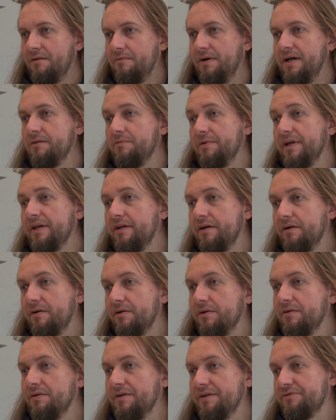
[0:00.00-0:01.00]
Well, we
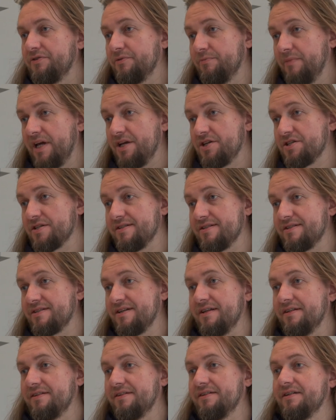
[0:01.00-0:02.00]
know information
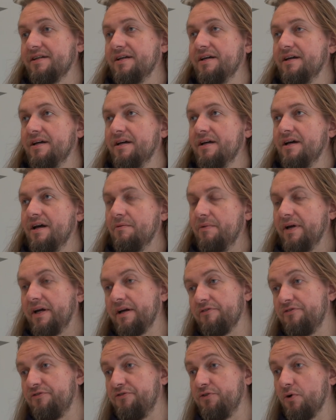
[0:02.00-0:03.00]
that we
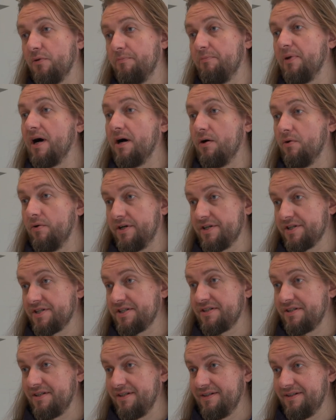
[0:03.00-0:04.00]
have four
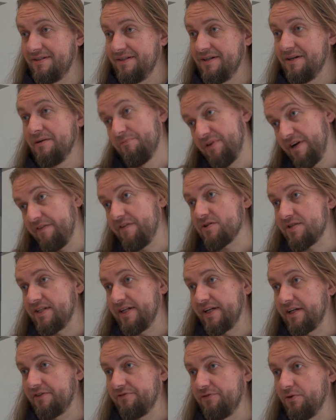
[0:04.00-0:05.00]
powers,
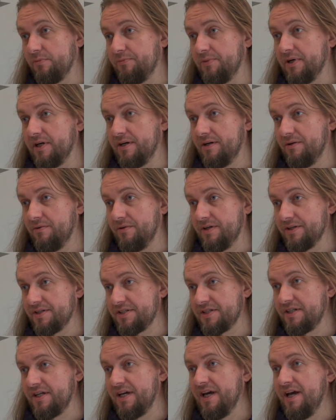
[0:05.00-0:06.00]
previously had four
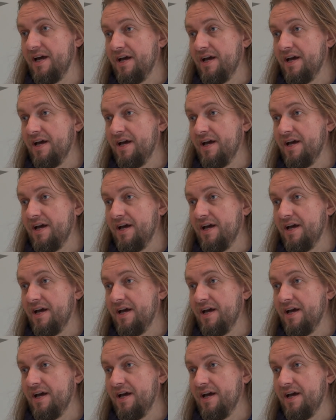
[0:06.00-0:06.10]
powers.